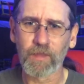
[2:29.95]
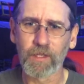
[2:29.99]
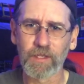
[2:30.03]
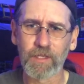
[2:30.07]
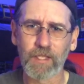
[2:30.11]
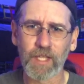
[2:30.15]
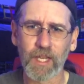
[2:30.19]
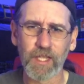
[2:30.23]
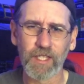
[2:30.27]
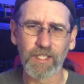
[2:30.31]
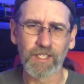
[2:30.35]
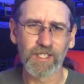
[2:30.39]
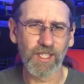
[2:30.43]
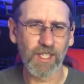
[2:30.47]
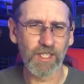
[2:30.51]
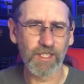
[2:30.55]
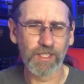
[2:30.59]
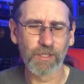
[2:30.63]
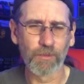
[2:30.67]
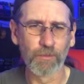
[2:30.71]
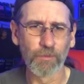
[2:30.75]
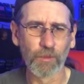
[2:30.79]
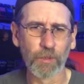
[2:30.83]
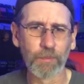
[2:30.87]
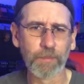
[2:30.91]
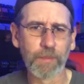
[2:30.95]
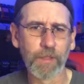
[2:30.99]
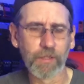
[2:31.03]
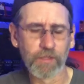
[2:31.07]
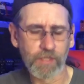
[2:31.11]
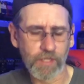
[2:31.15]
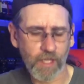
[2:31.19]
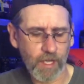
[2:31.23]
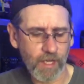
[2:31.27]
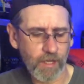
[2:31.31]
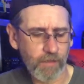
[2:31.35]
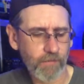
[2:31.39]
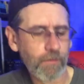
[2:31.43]
taste that some root beers
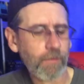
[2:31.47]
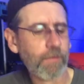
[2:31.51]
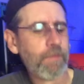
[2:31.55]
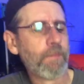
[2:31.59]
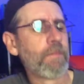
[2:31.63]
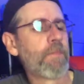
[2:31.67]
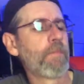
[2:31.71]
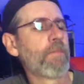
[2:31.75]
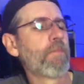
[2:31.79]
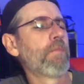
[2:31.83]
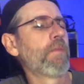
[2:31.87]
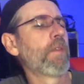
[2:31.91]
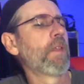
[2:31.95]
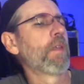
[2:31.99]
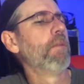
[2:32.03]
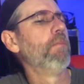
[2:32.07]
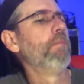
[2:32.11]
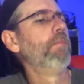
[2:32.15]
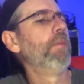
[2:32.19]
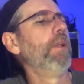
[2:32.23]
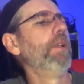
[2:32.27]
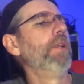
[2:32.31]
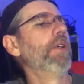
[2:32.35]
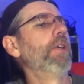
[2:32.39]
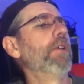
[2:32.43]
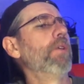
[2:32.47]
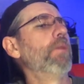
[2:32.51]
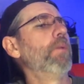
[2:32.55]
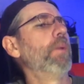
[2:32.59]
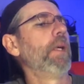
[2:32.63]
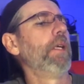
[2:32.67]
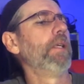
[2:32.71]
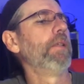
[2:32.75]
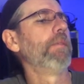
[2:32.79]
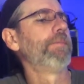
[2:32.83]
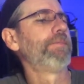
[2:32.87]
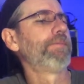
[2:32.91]
have, but in a good way.